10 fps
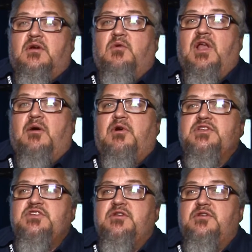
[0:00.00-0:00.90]
What I
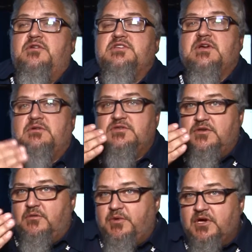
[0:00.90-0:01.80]
want you to do is I want
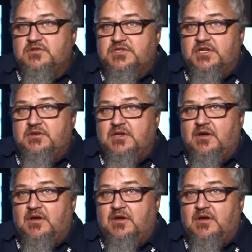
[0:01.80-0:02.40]
you to post it.